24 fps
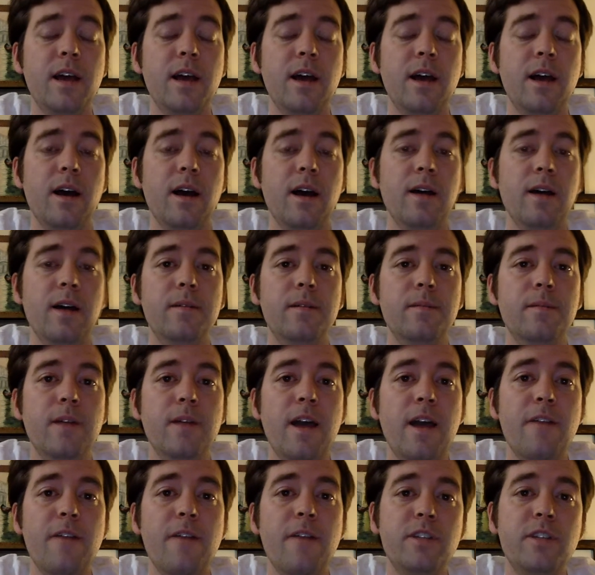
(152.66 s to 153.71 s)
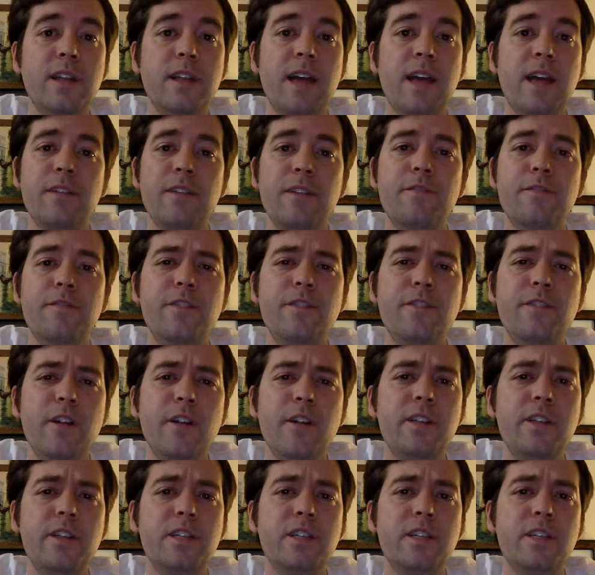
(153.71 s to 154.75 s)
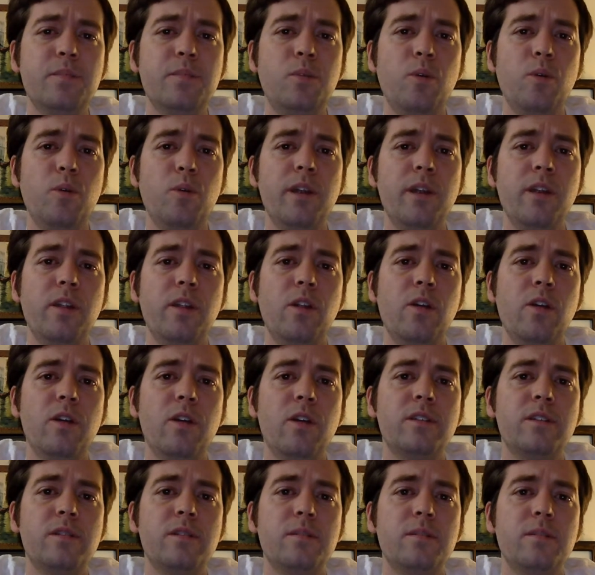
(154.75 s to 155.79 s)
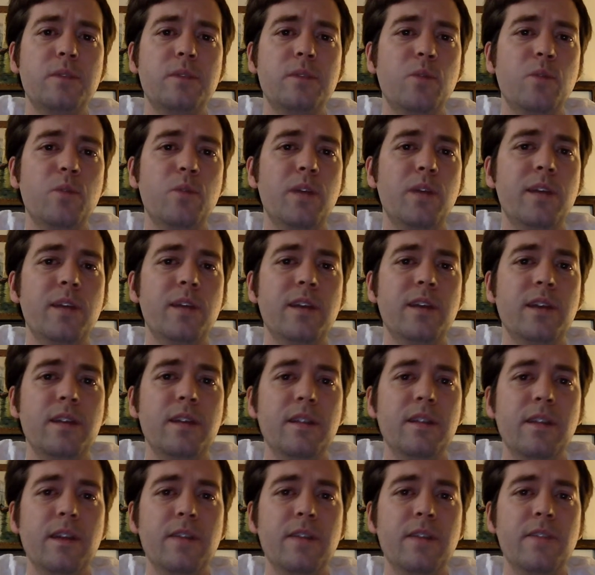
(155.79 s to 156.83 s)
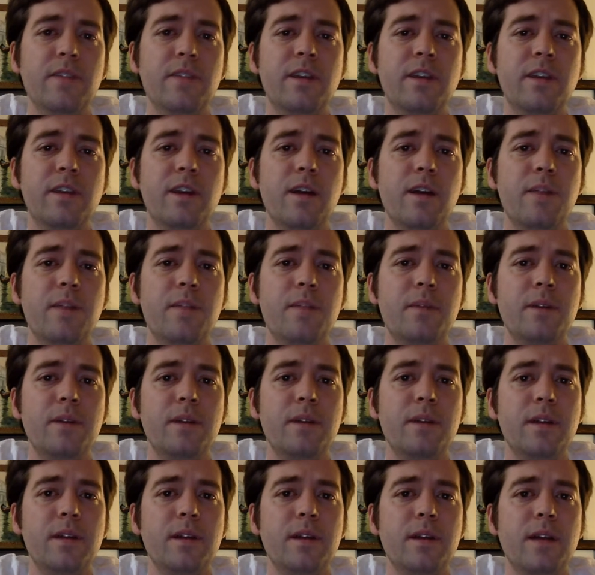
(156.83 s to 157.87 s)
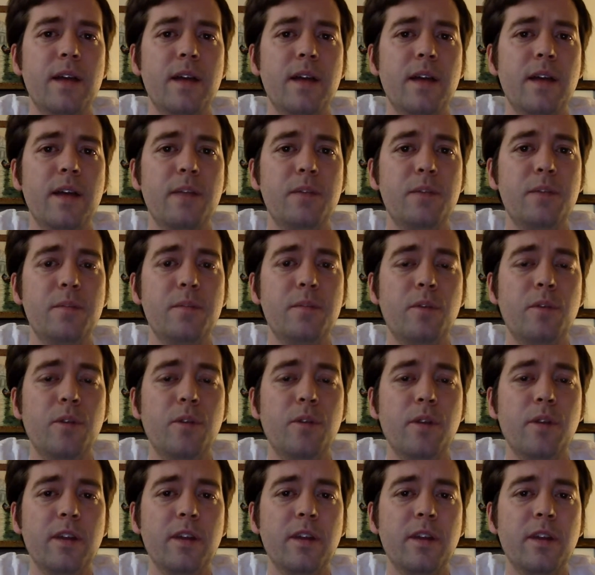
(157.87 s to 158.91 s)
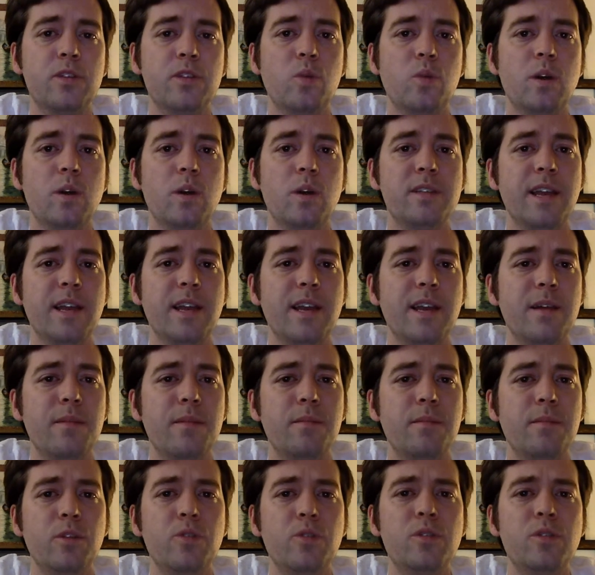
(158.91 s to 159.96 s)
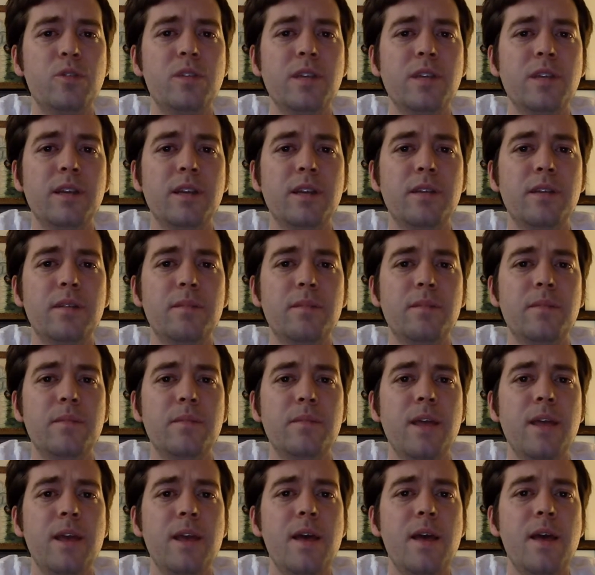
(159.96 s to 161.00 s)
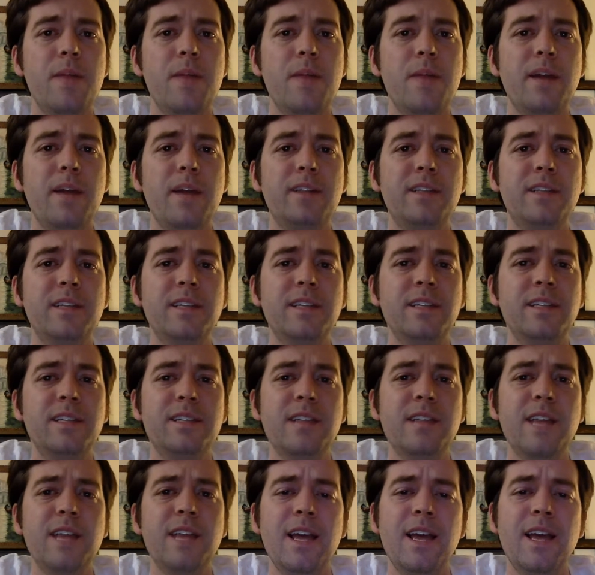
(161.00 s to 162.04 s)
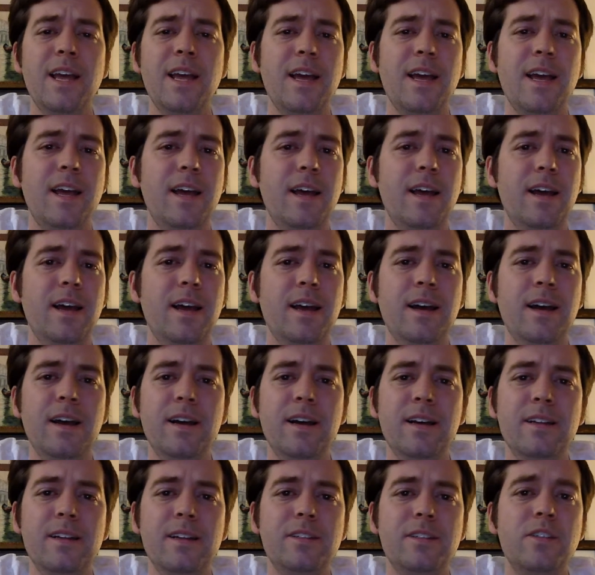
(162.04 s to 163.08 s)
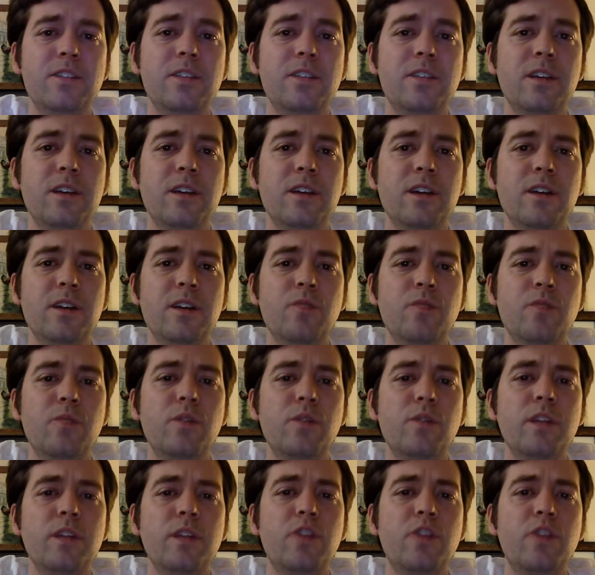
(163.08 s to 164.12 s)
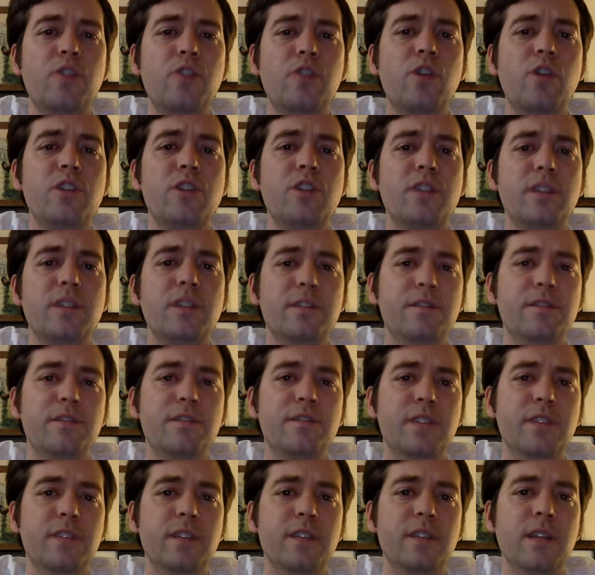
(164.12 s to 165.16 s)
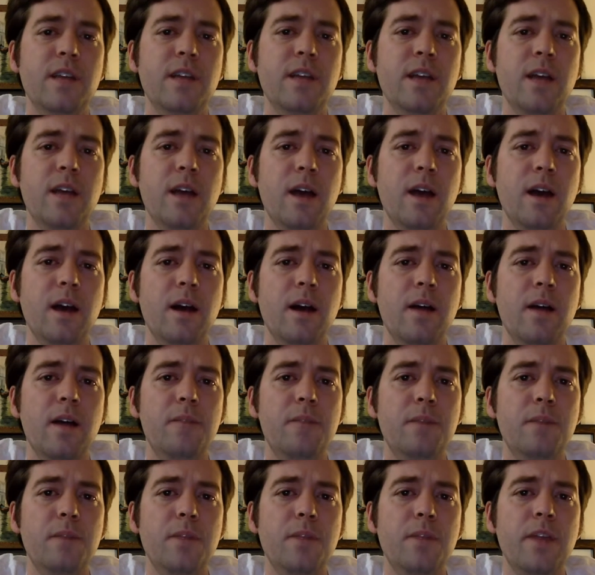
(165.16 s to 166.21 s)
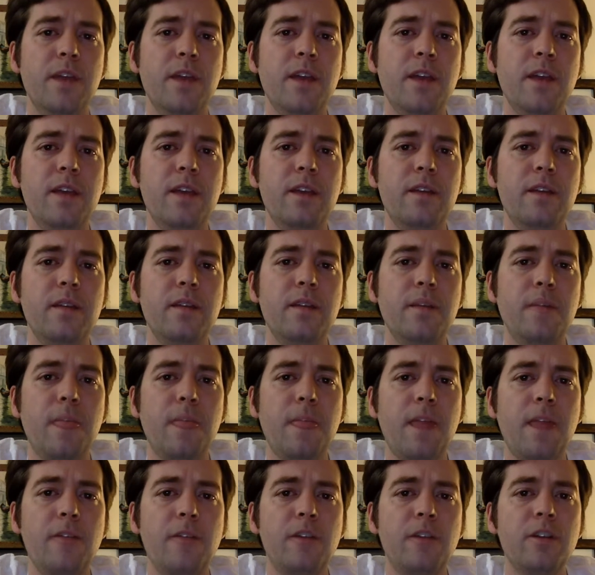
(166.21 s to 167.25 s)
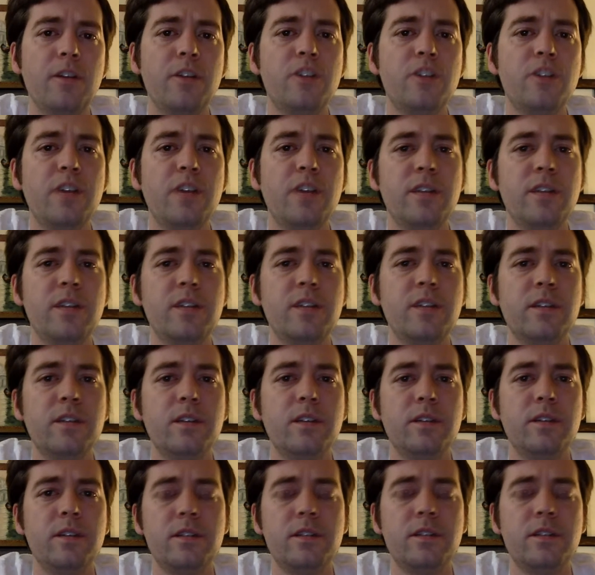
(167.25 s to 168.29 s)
Everton had a very disappointing loss midweek in the FA Cup at Upton Park against West Ham, losing in penalties. Just a really crushing defeat. But they have a good chance to